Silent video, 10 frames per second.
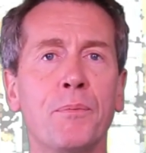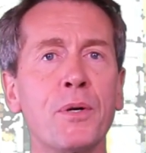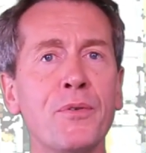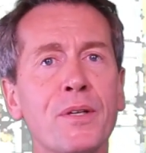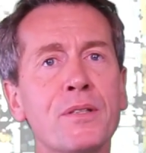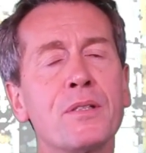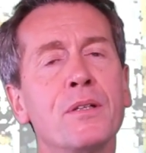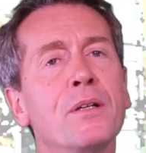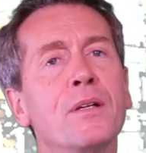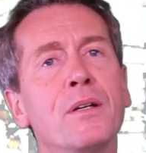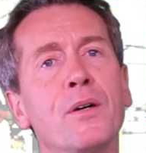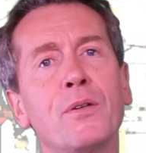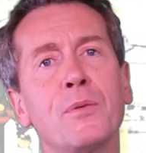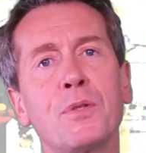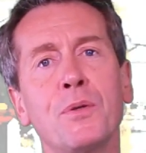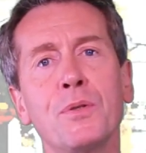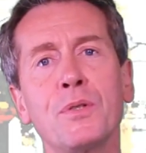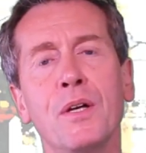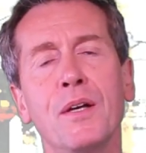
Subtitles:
previous autumn schools,